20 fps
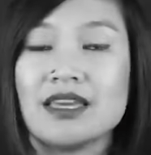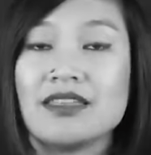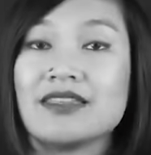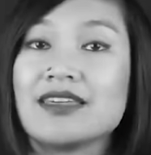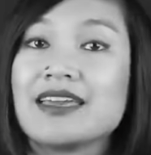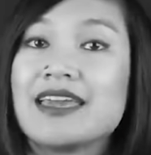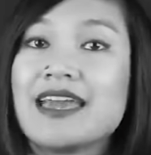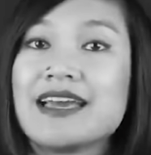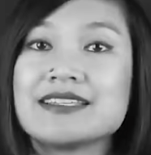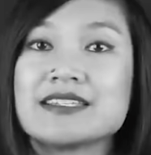The
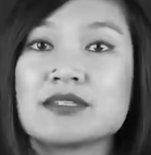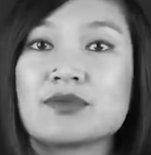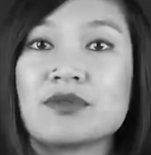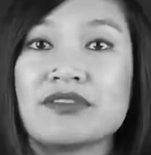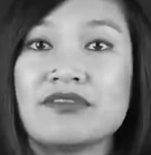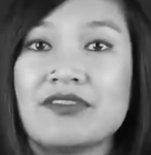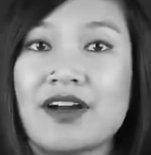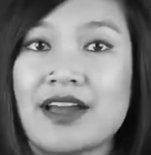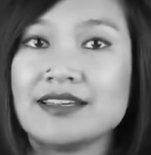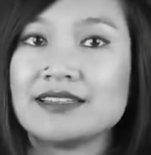guests were
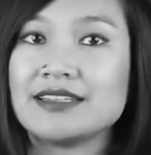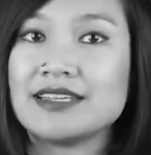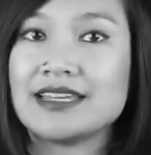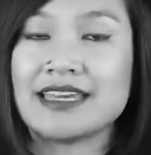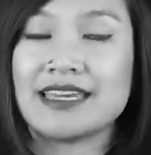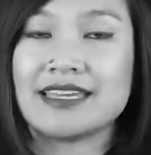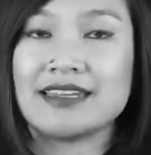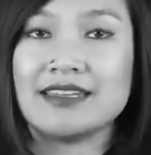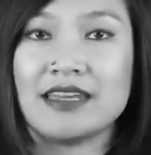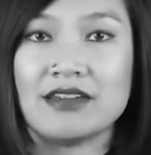filing
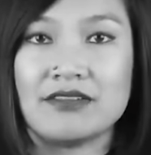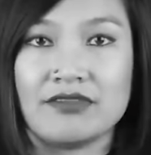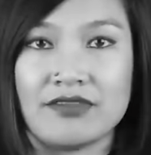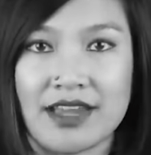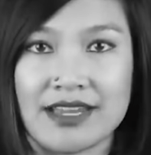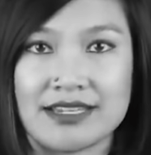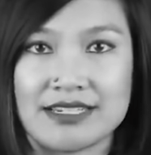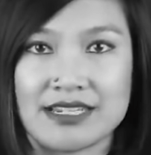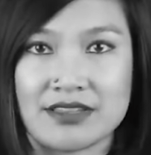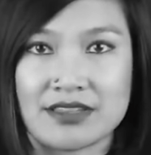in and
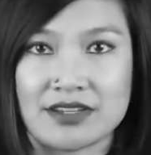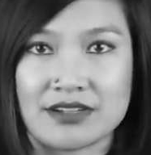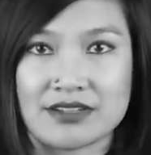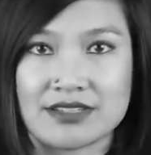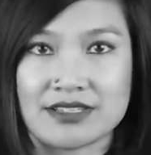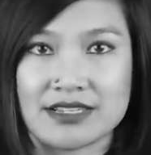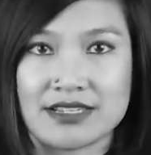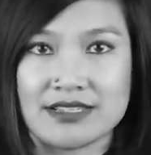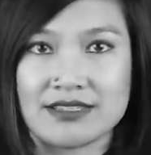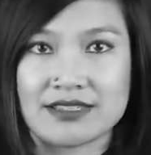finding their
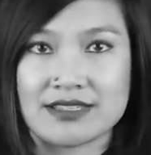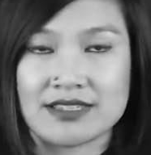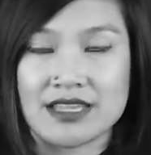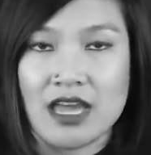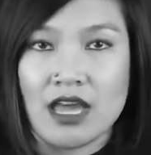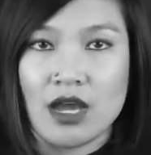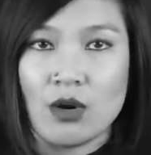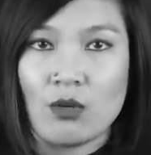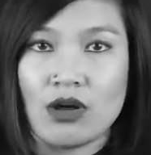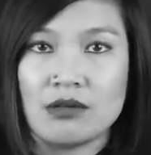seats,
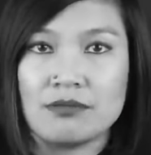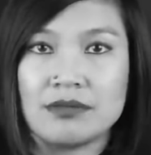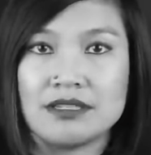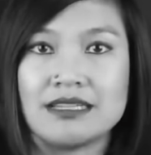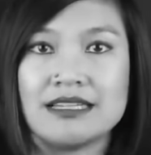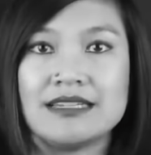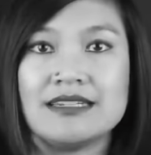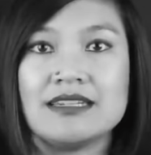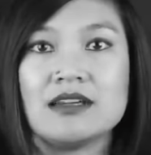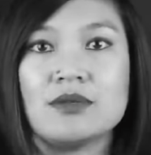while
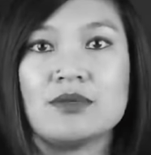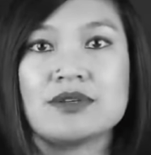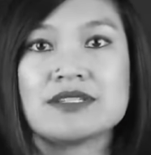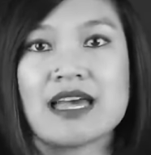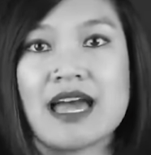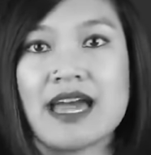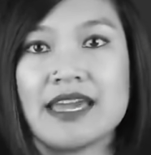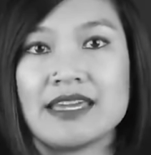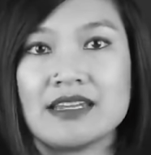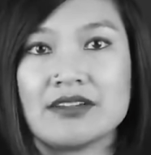Melinda was
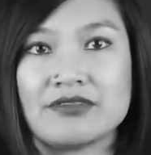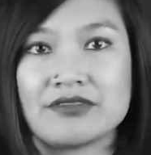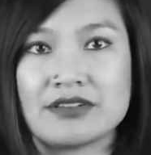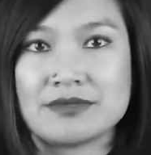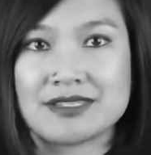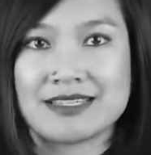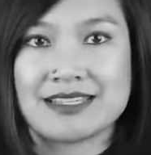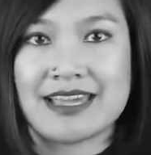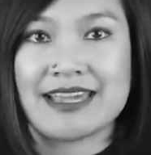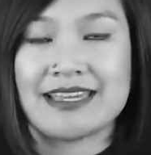hiding from
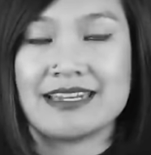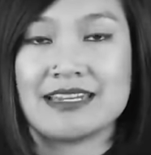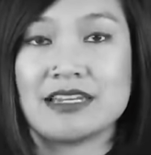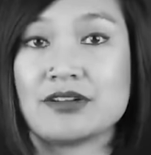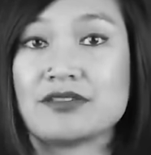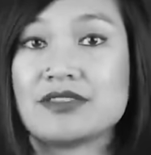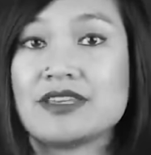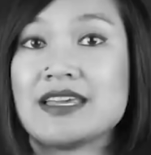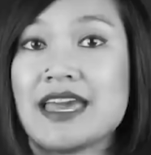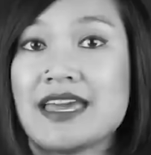sight
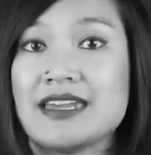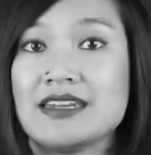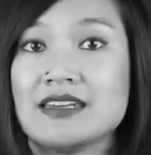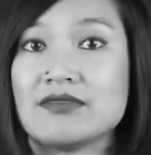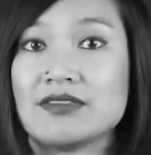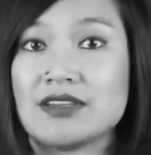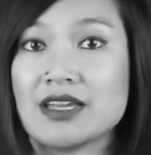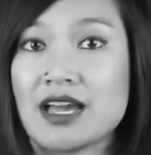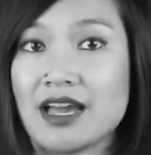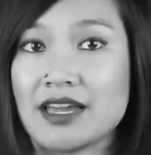near the end
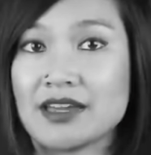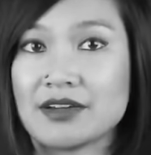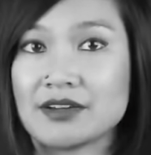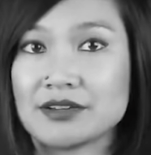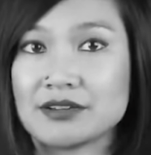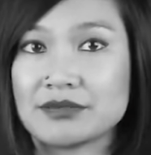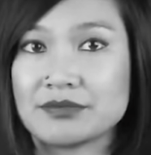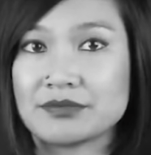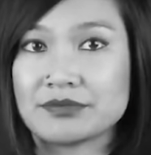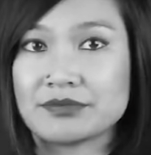of the aisle.